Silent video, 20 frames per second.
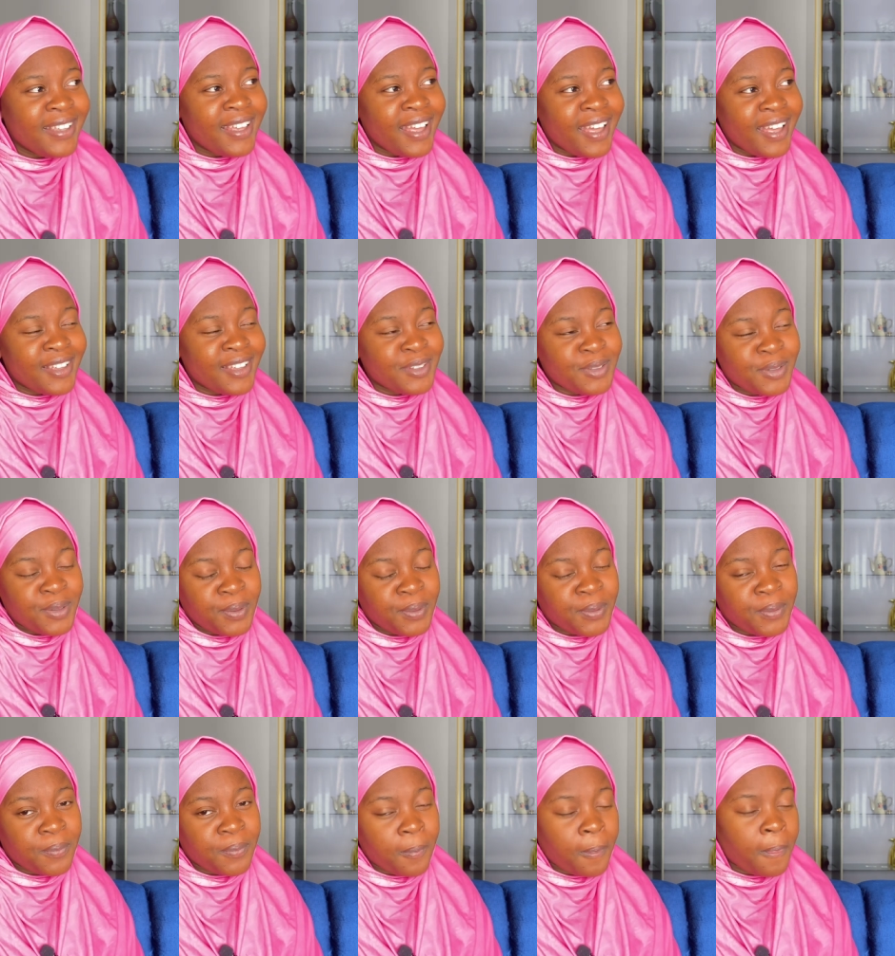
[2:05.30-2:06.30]
yeah
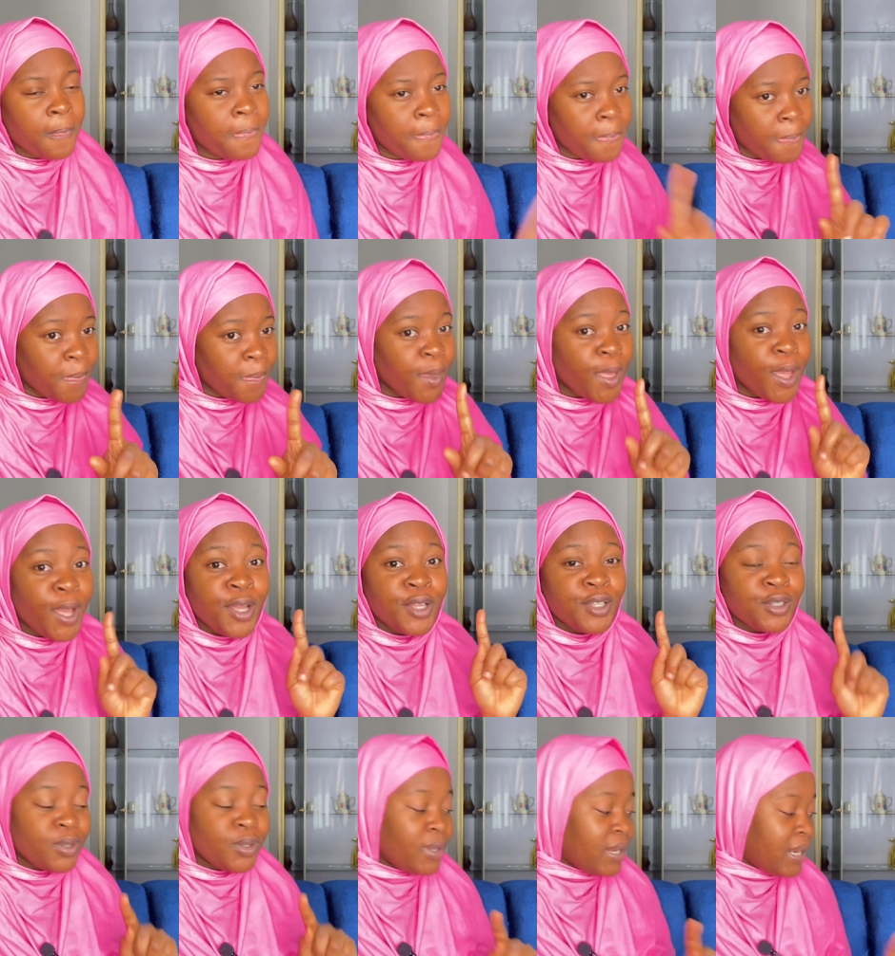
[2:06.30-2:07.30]
so mm -hmm.
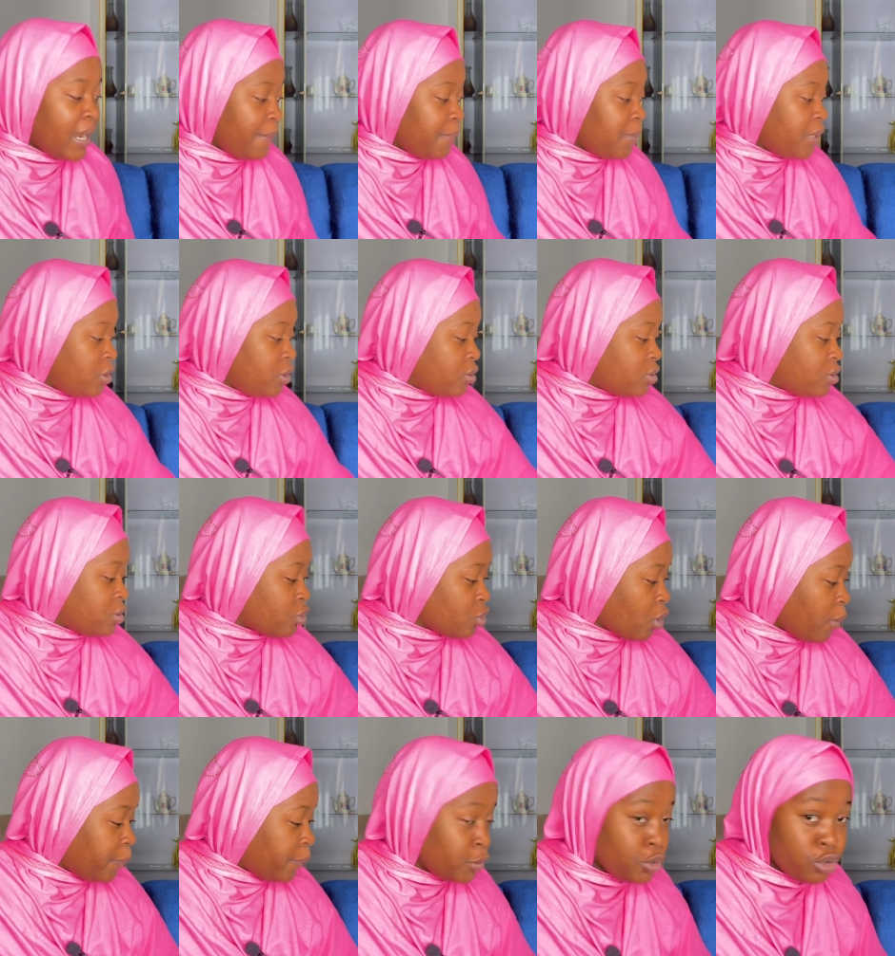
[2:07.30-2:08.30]
so let me use this
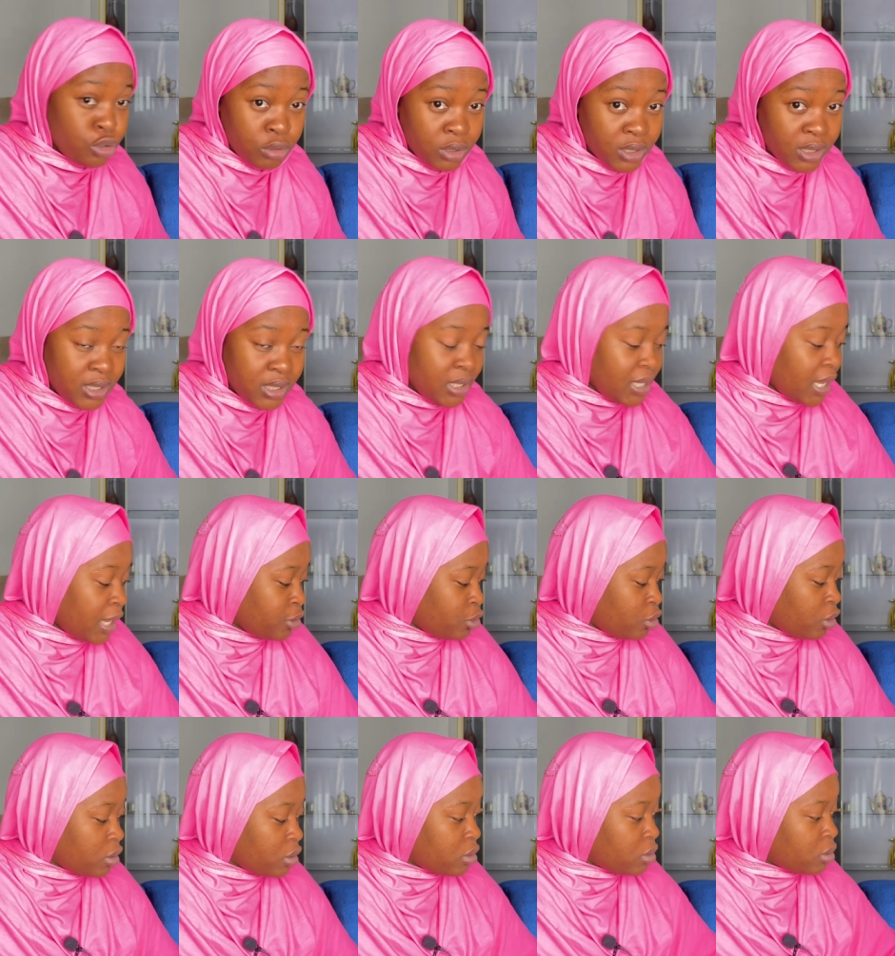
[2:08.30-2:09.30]
opportunity and
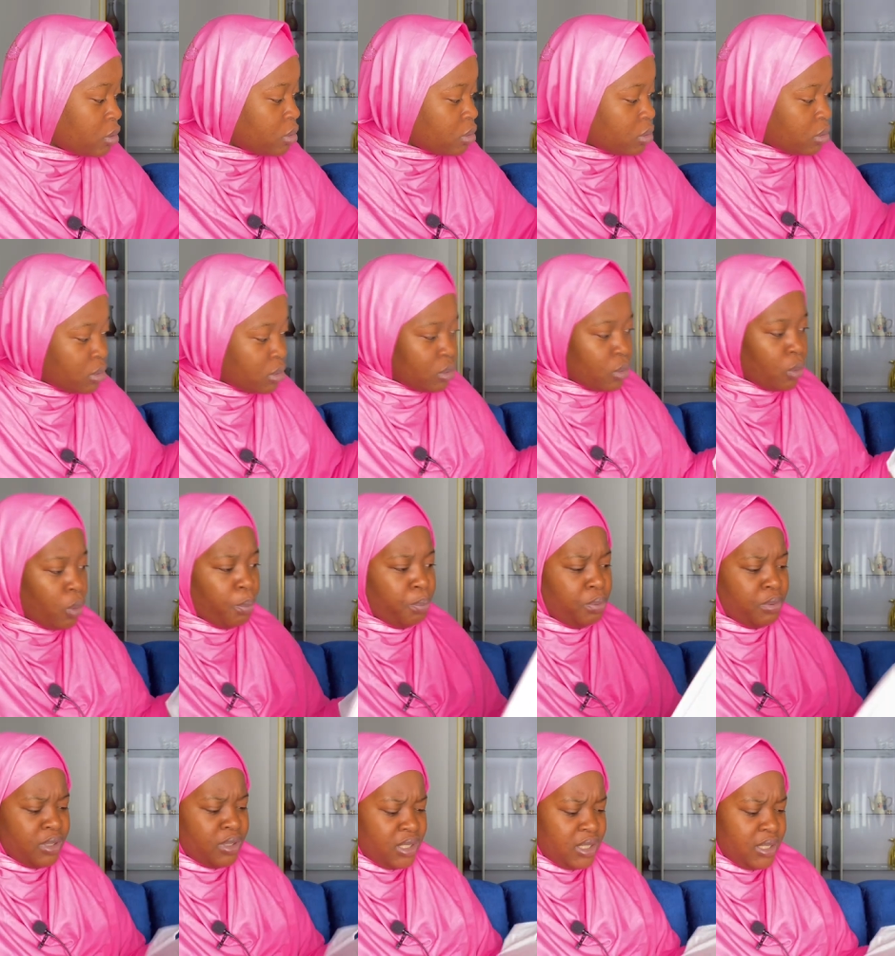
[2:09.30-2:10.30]
just
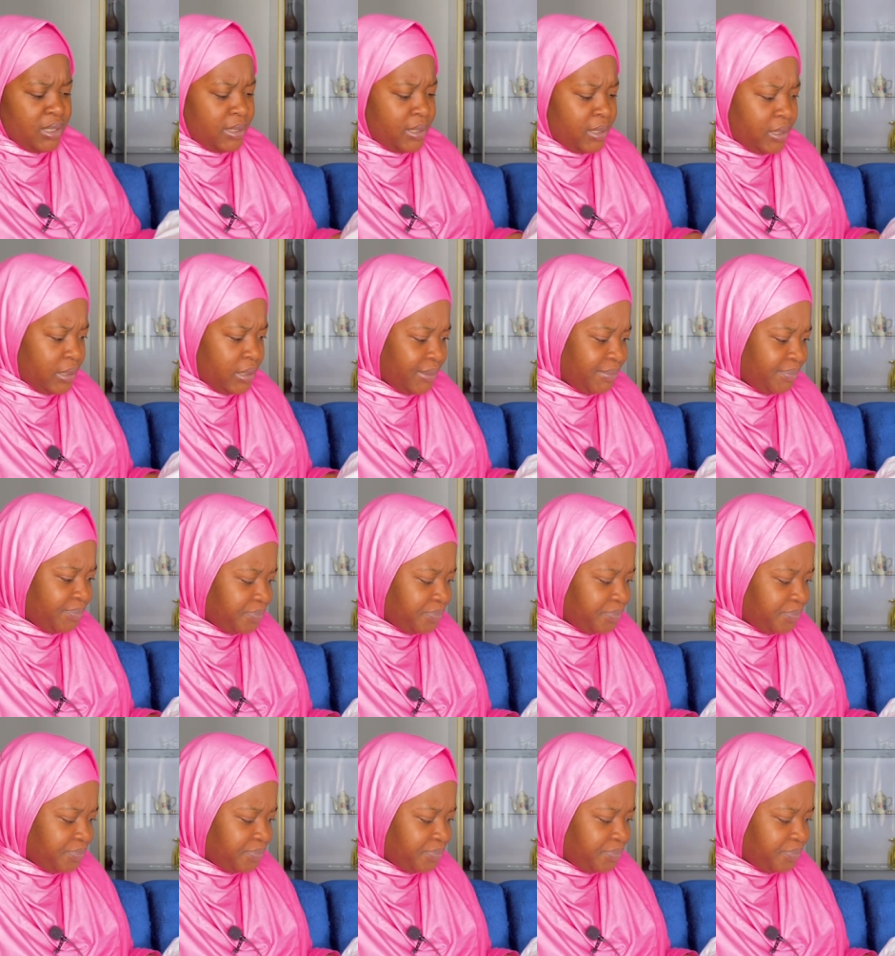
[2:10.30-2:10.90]
open this